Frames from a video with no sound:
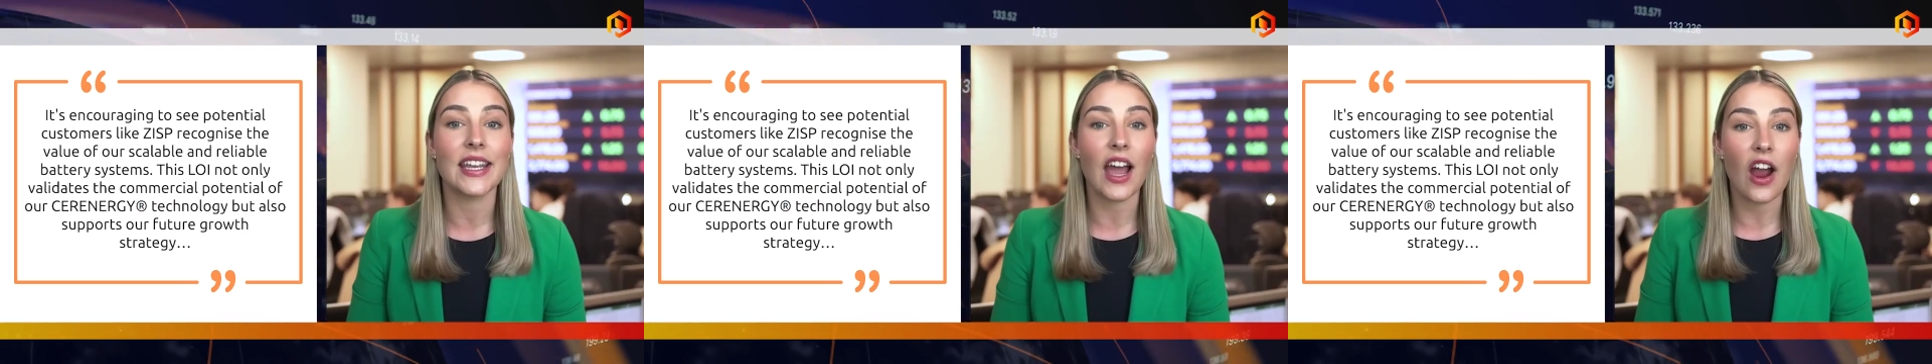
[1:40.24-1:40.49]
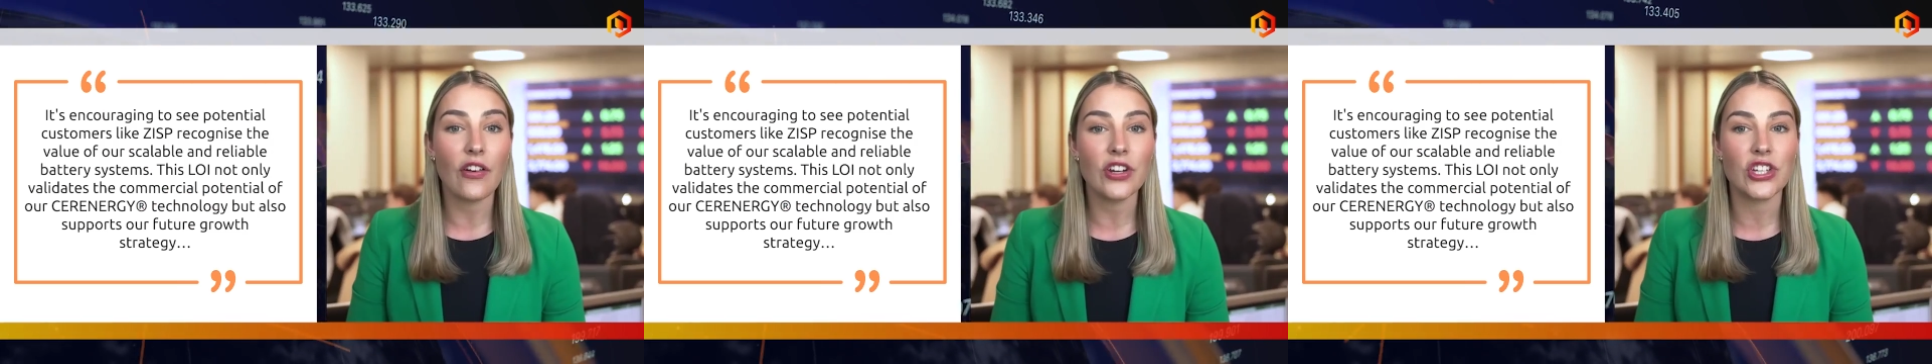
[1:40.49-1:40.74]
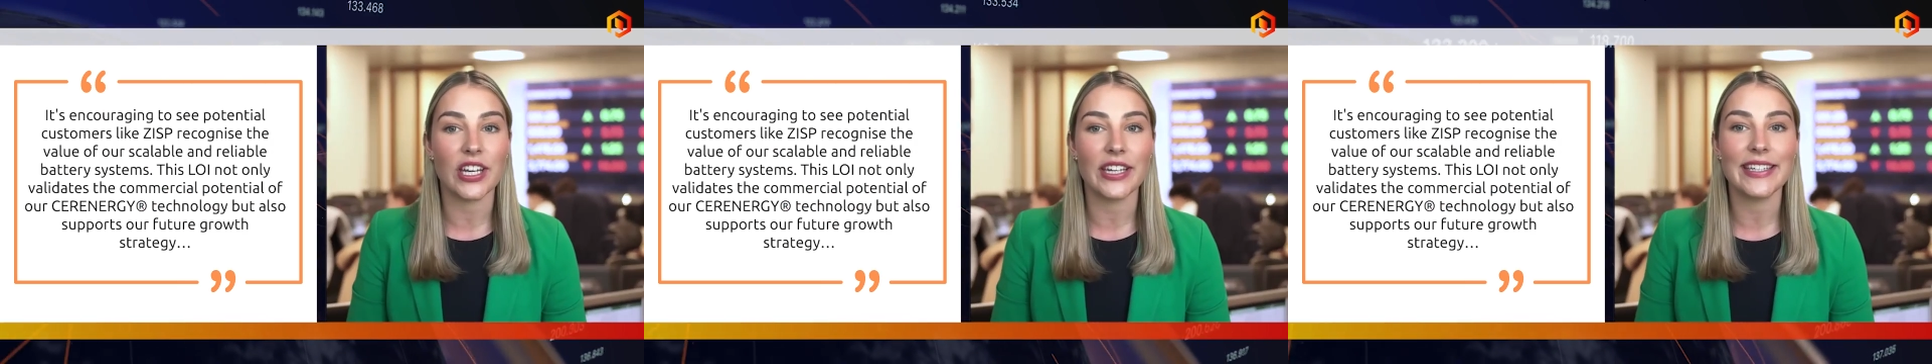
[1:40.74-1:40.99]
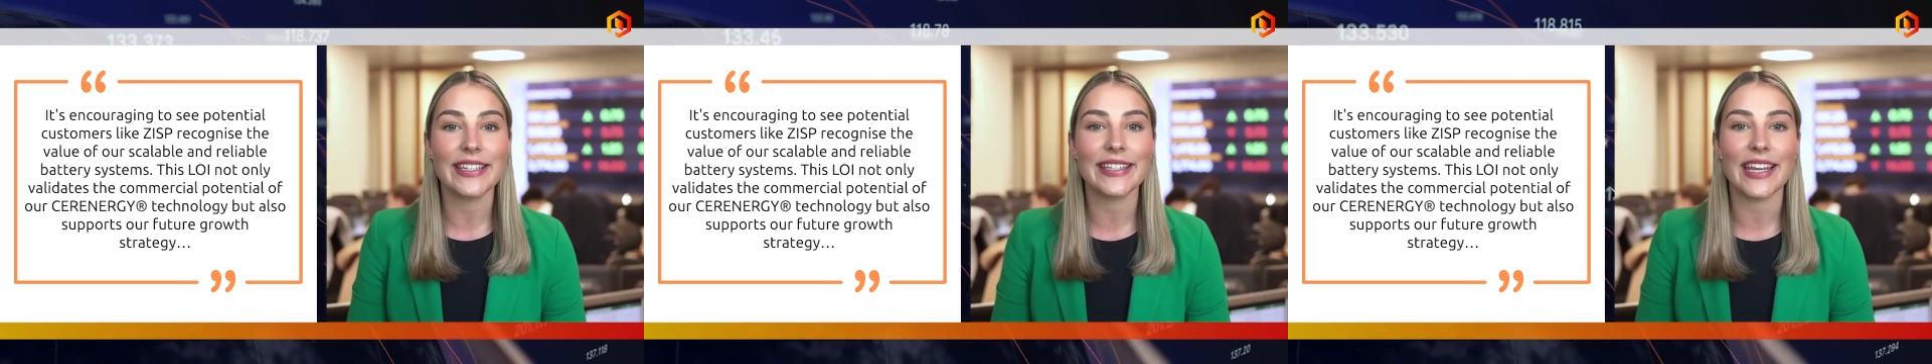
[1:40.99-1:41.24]

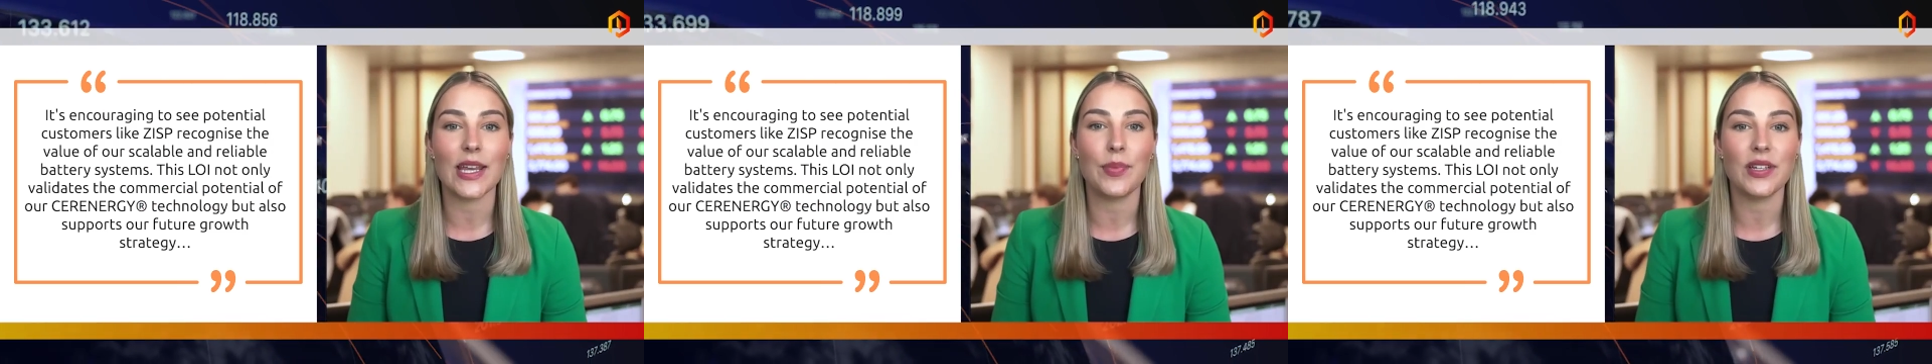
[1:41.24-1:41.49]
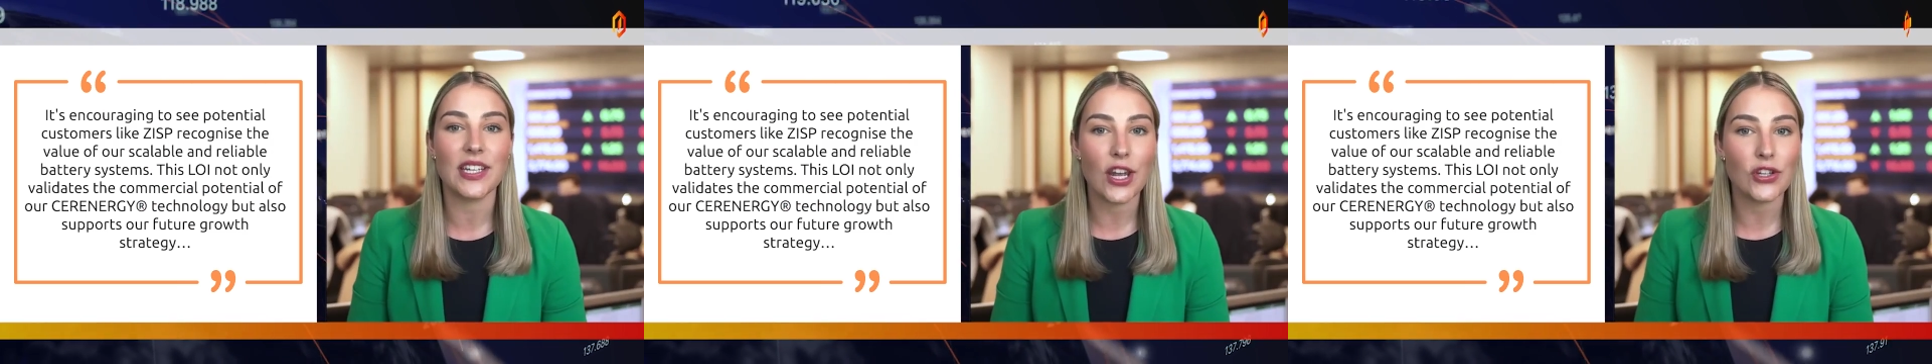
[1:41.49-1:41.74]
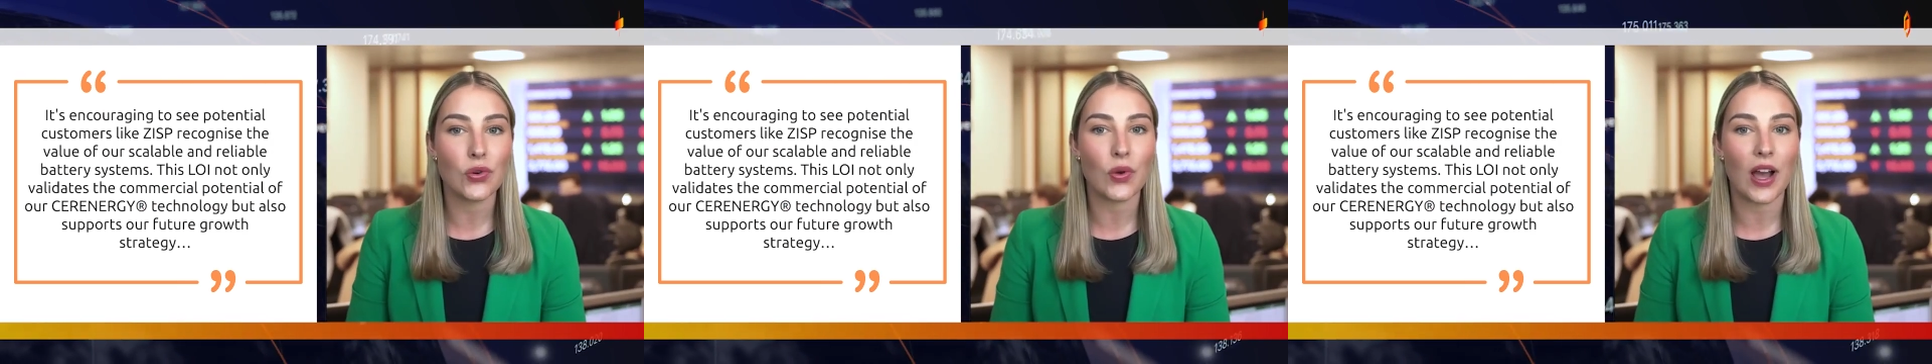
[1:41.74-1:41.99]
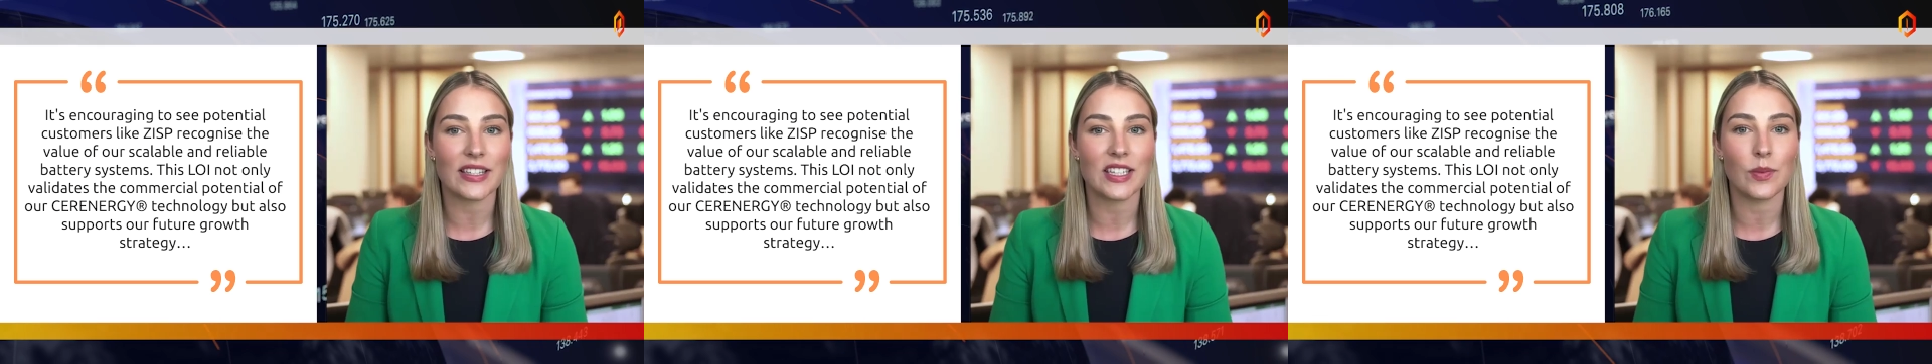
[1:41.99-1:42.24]
encouraging to see potential
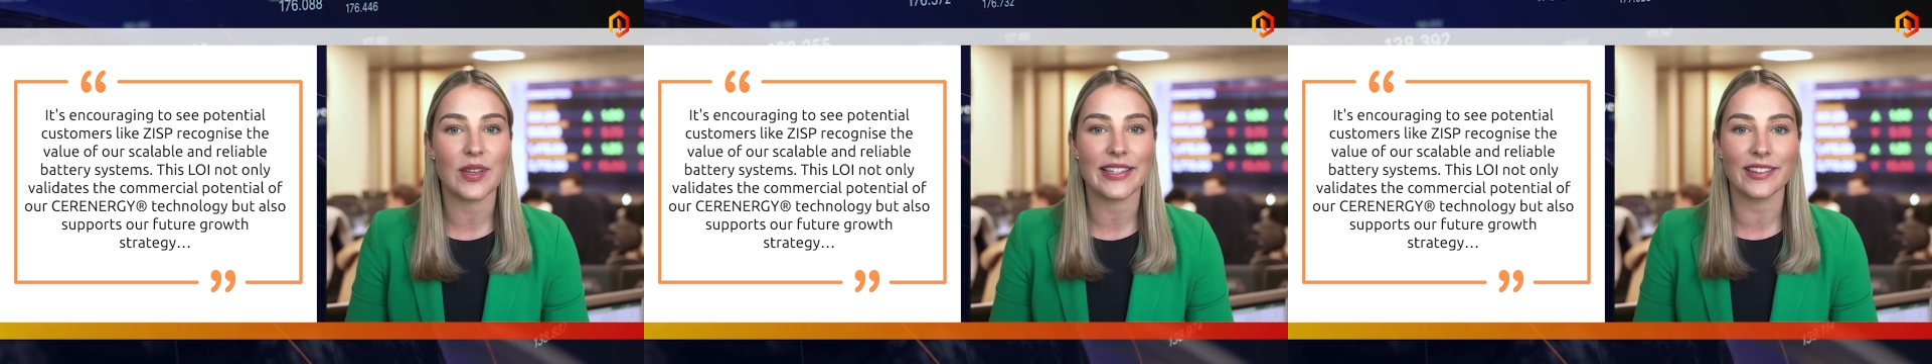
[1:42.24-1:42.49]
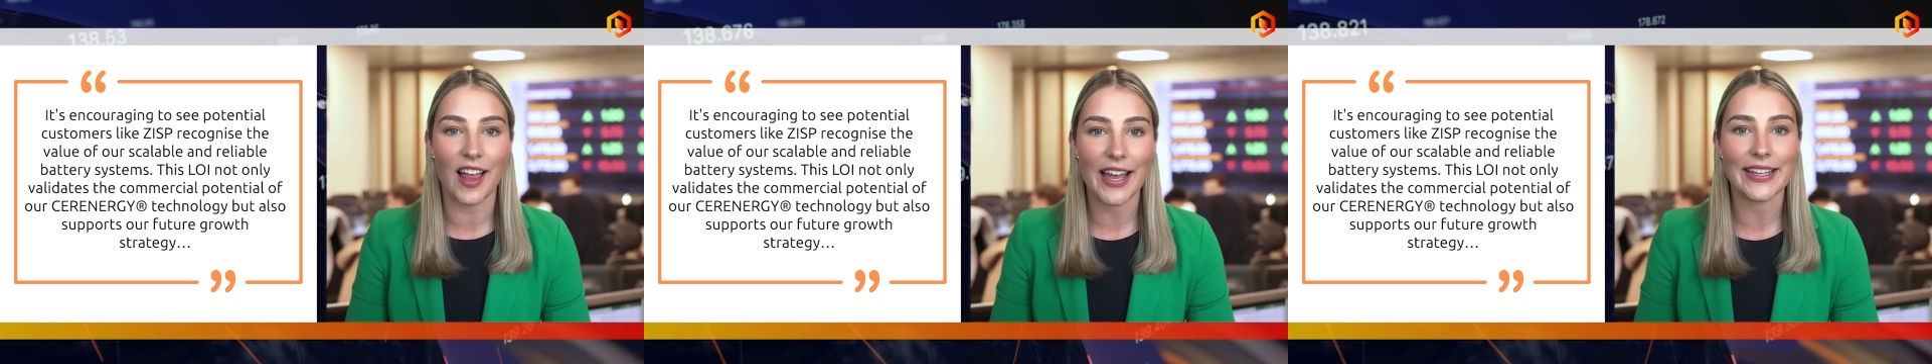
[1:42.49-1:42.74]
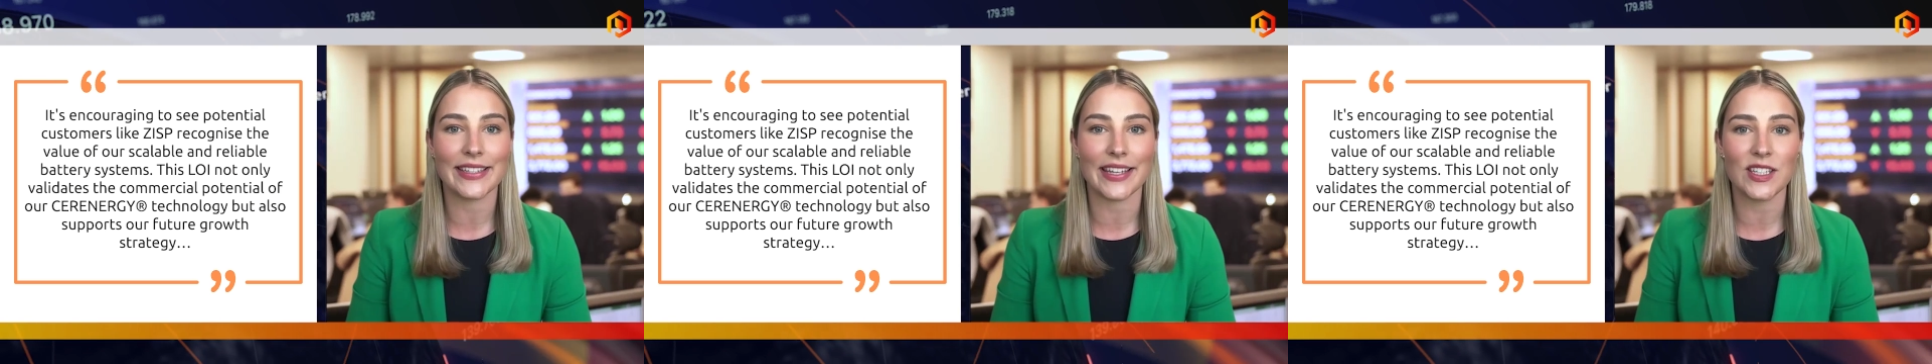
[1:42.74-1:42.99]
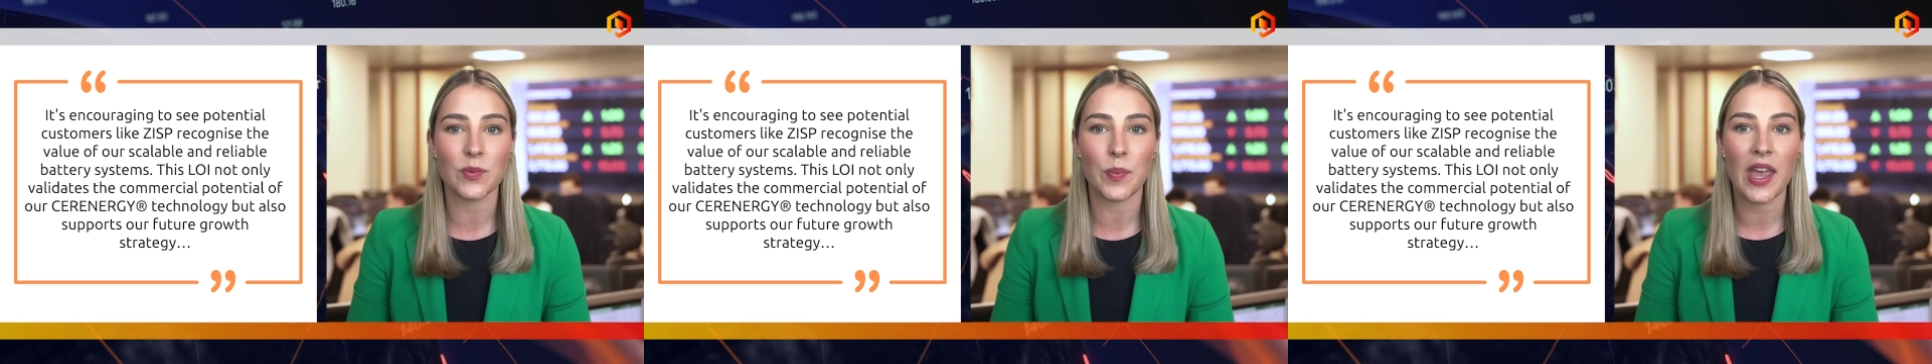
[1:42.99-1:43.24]
customers like
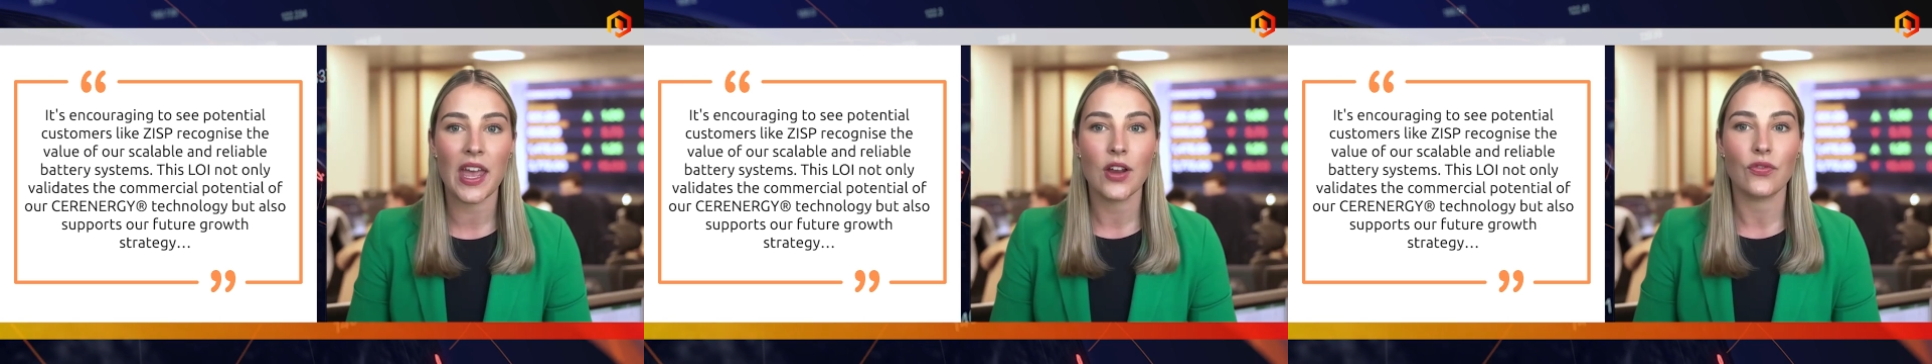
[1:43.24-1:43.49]
Zisp